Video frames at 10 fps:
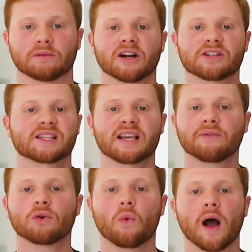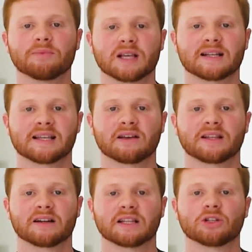There are several websites out
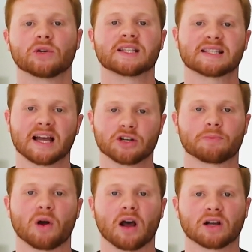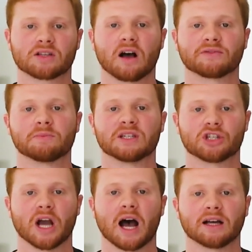there that you can send your products off to be
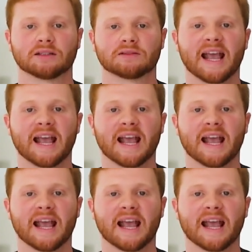shot.